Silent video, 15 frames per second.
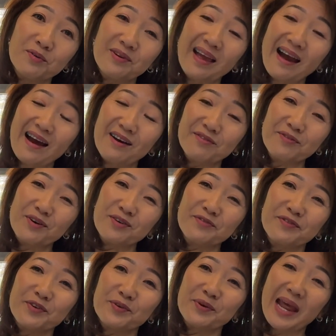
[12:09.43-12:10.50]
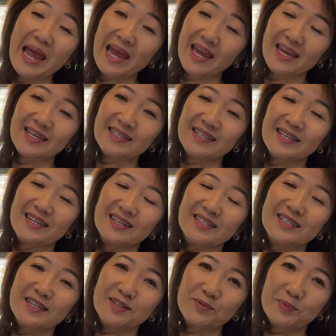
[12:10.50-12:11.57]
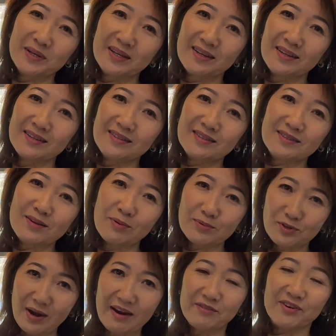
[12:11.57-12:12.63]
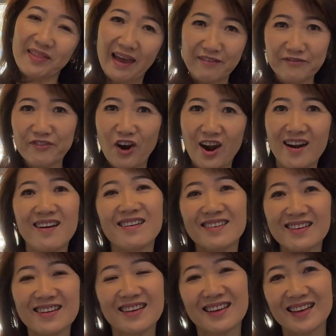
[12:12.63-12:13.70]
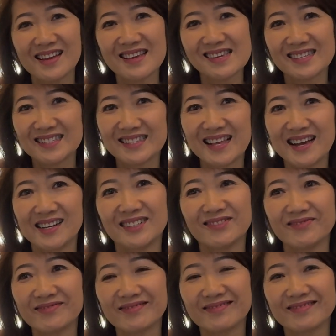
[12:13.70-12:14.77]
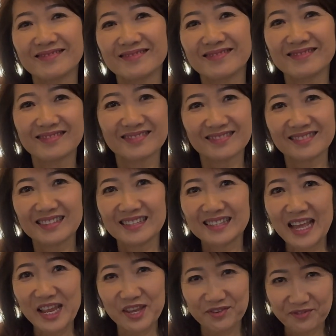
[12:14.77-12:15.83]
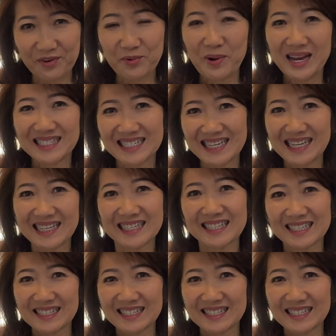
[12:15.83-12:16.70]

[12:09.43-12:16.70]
Yeah, for a few days. Since we don't travel that far. So, thank you for watching.